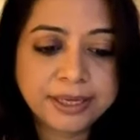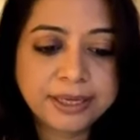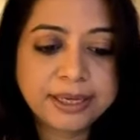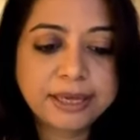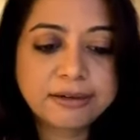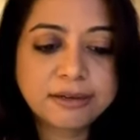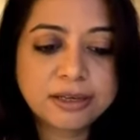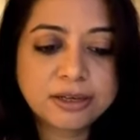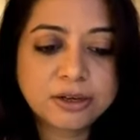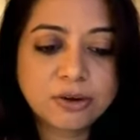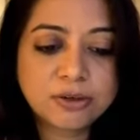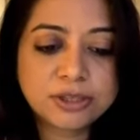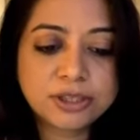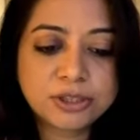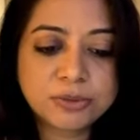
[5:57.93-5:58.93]
Kerala
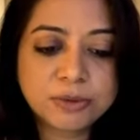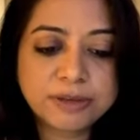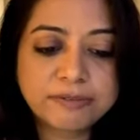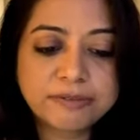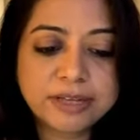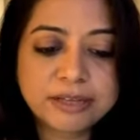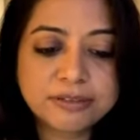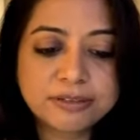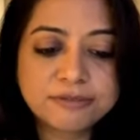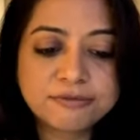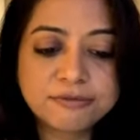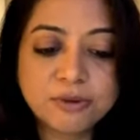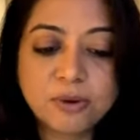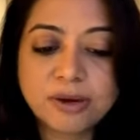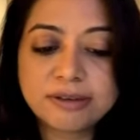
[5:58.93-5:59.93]
recorded
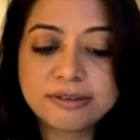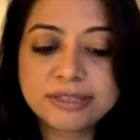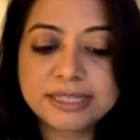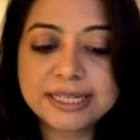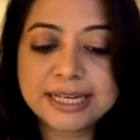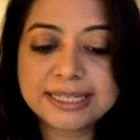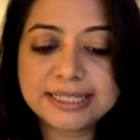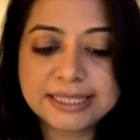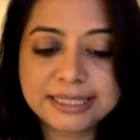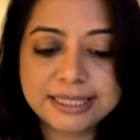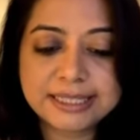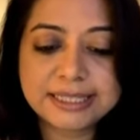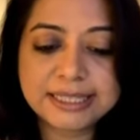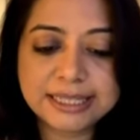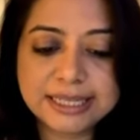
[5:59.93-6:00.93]

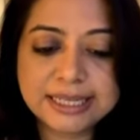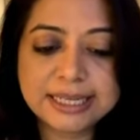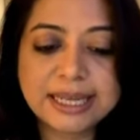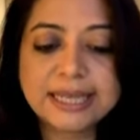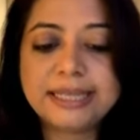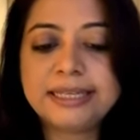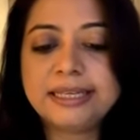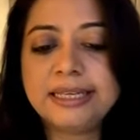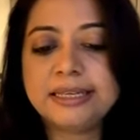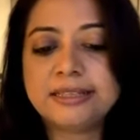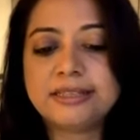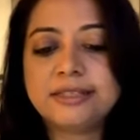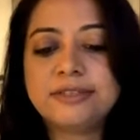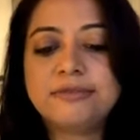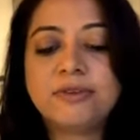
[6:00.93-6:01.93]
12,469
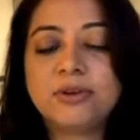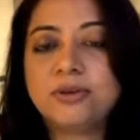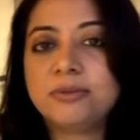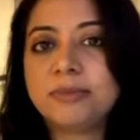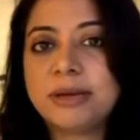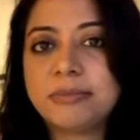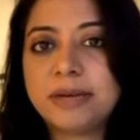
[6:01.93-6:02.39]
cases, followed by